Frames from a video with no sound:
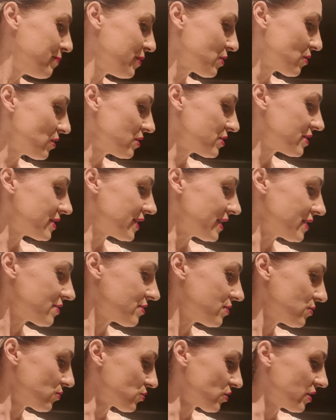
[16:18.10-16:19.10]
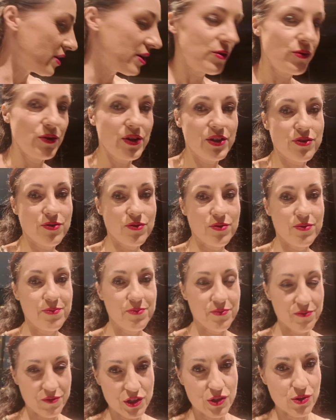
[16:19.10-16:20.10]
because yes, usually you need to
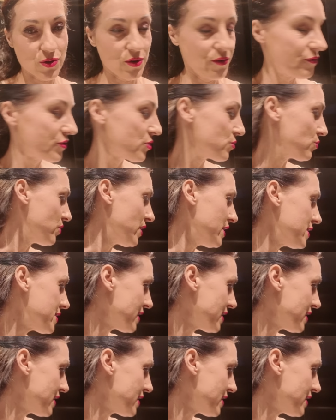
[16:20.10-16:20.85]
reserve 2 days